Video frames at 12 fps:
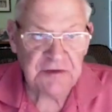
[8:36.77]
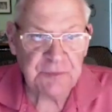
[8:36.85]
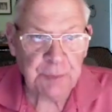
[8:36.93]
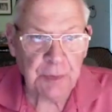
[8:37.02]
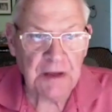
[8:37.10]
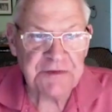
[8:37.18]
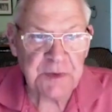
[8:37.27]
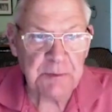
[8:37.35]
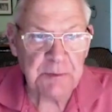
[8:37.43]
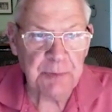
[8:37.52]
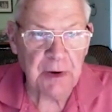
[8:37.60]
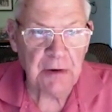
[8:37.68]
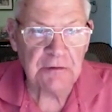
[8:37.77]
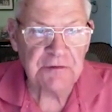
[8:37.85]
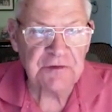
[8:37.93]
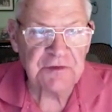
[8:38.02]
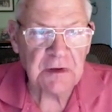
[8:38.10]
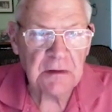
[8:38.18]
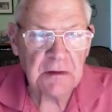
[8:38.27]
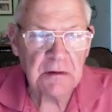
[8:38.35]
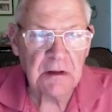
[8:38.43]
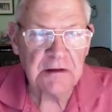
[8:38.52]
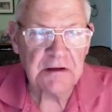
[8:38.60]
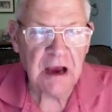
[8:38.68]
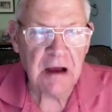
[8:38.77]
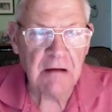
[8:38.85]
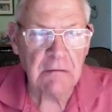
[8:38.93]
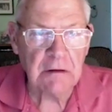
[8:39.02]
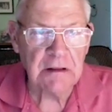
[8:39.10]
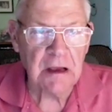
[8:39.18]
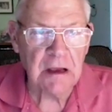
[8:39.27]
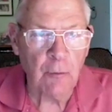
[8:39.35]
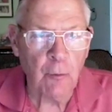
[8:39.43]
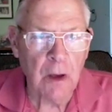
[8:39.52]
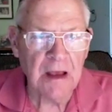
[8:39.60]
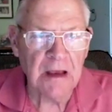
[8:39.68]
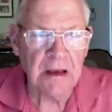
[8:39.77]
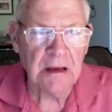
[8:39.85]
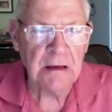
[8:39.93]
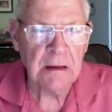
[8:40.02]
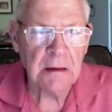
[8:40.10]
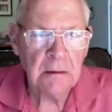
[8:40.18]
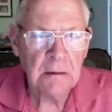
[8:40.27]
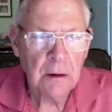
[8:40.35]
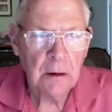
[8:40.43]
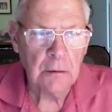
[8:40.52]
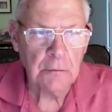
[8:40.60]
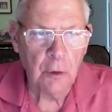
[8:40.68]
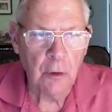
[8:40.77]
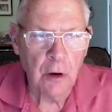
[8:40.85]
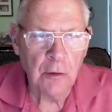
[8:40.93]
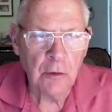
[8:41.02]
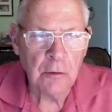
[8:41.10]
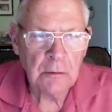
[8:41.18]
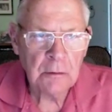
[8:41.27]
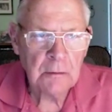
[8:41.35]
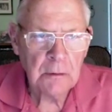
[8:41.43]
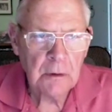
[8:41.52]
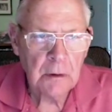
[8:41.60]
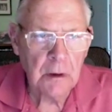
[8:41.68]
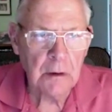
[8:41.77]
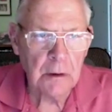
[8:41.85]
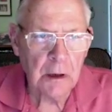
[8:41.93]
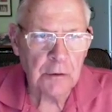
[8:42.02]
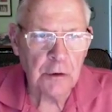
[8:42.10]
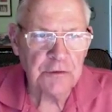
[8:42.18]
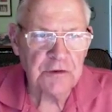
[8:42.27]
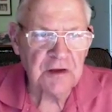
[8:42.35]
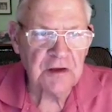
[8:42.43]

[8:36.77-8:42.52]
displacement boats that carry their way along a good